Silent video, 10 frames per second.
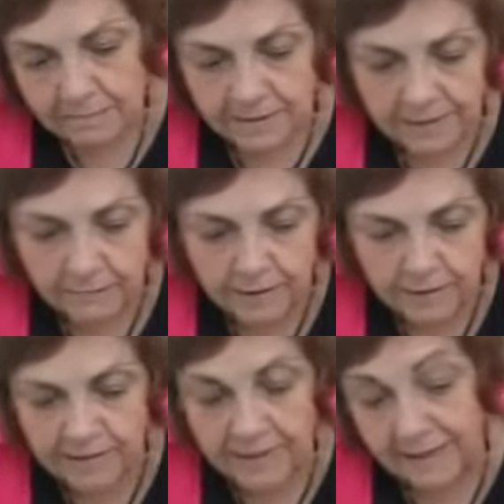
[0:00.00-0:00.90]
But it would
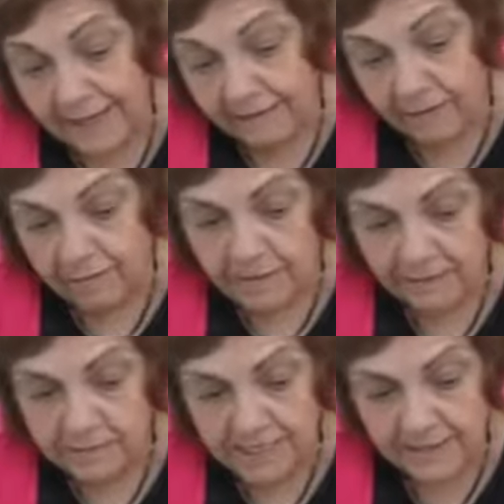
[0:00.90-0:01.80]
only last
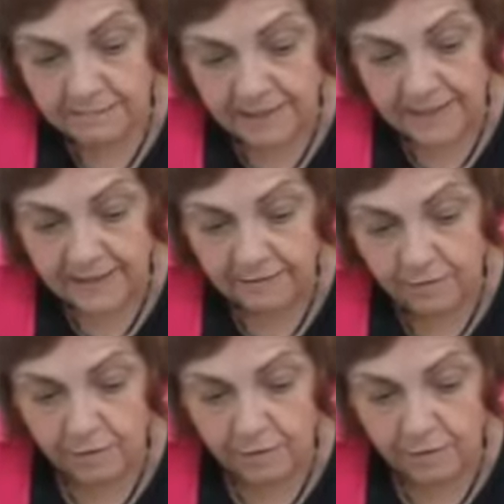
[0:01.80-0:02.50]
about 10 minutes,